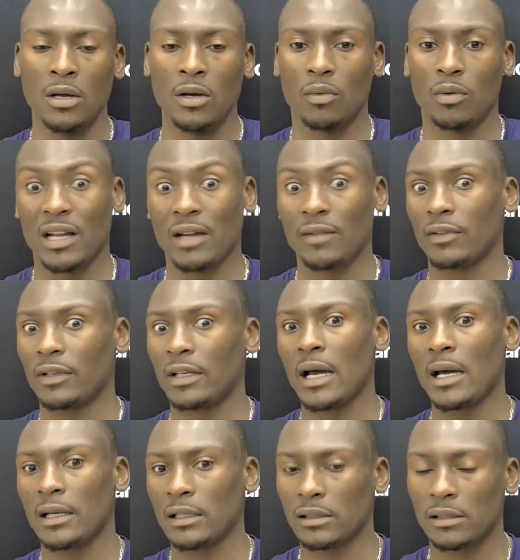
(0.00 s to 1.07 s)
whatever
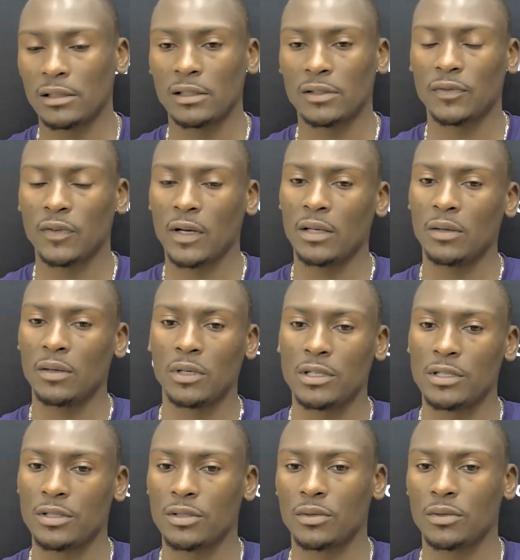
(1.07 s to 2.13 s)
that is, just finding
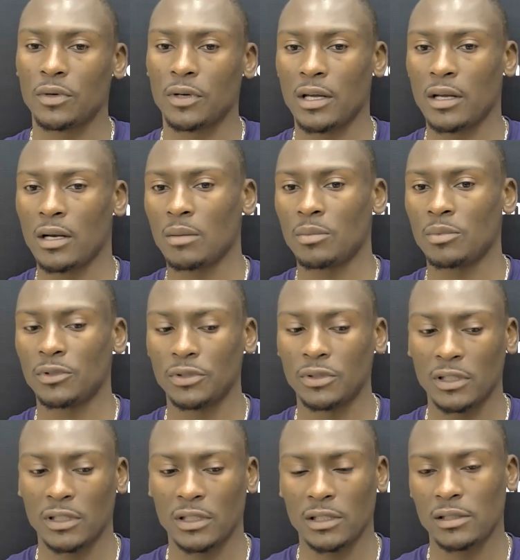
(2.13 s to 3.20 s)
ways to create
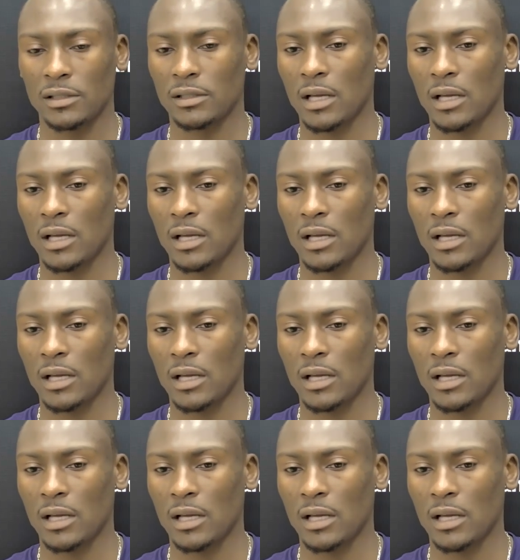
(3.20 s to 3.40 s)
opportunities.